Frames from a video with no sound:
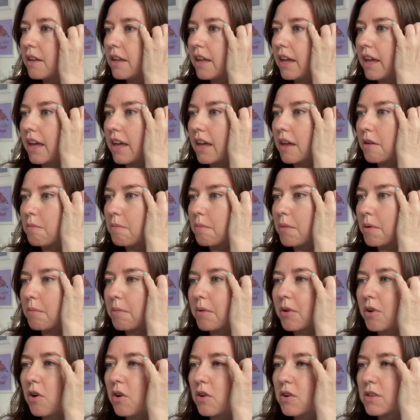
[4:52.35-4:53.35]
Um, but
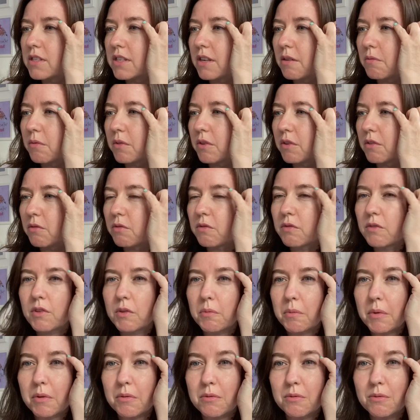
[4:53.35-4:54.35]
because I'm a
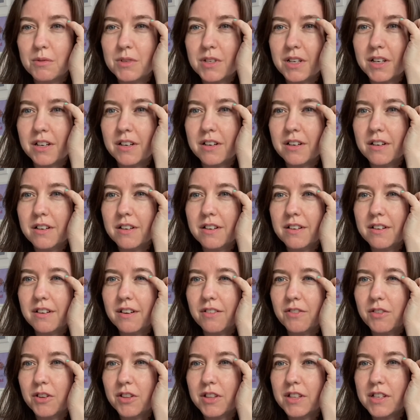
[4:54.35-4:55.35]
bit older,
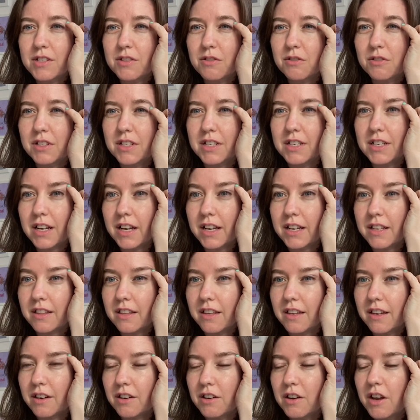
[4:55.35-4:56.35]
I've got this hooded eye
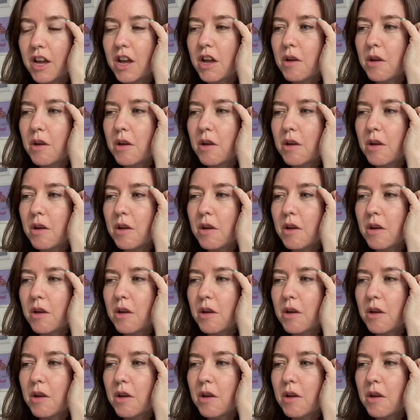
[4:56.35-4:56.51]
there.